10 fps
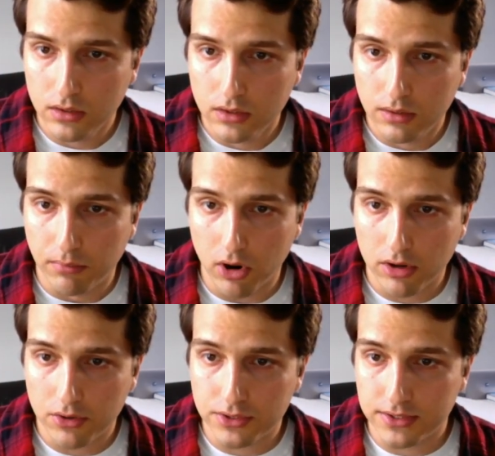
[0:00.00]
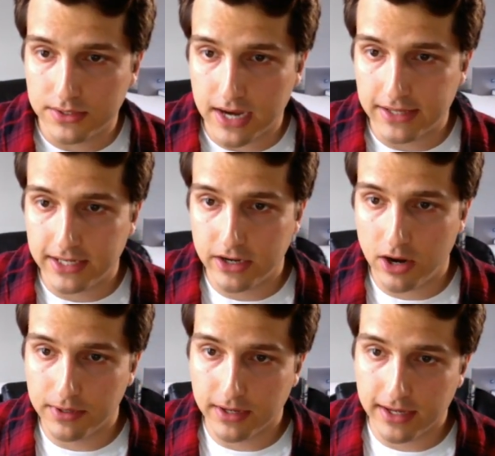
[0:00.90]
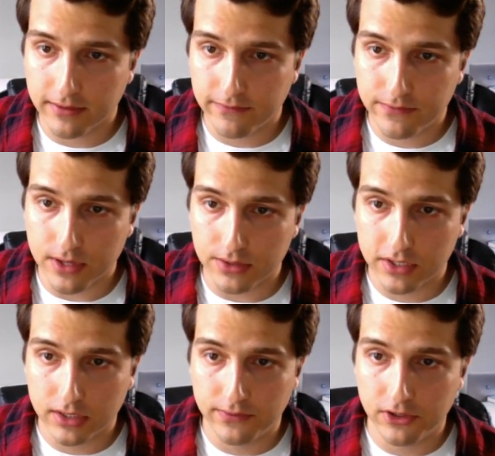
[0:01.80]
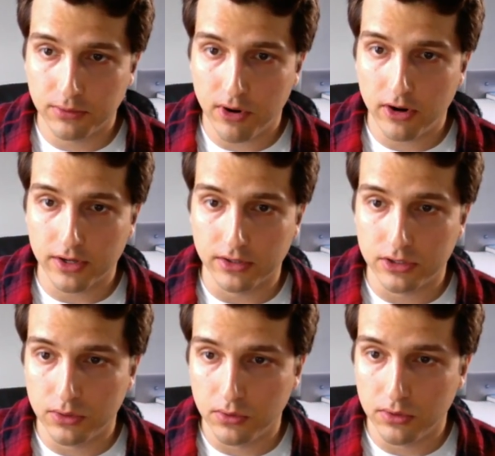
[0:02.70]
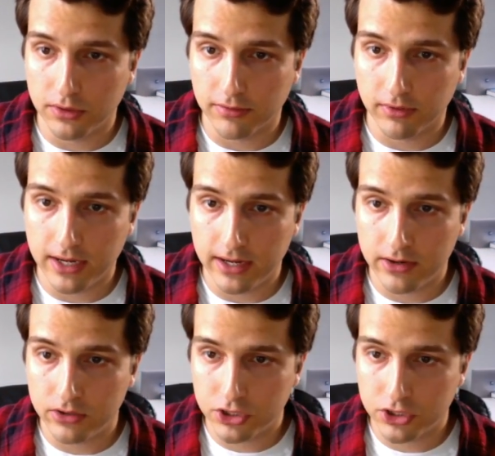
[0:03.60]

Marco says he's 19, hoping to hit the, the six figure mark in two to three years.